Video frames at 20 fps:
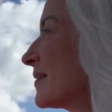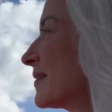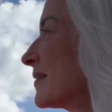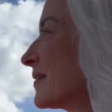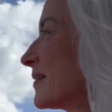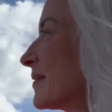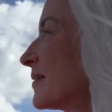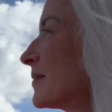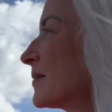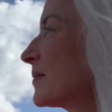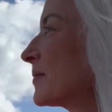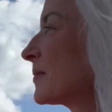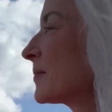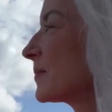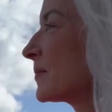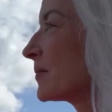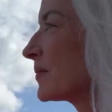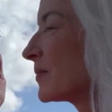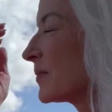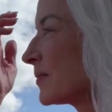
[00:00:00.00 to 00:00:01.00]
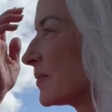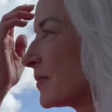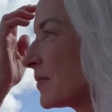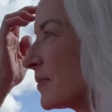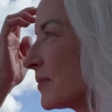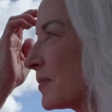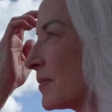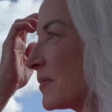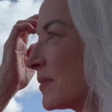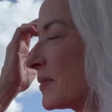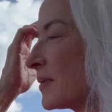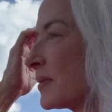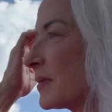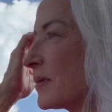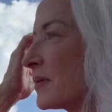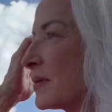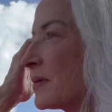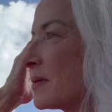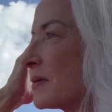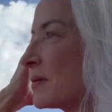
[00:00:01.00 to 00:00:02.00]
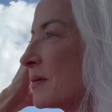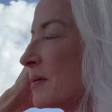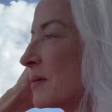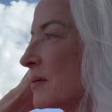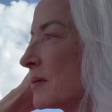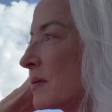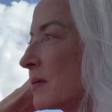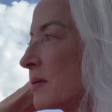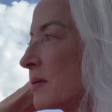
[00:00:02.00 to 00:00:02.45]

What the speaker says: This person isn't speaking.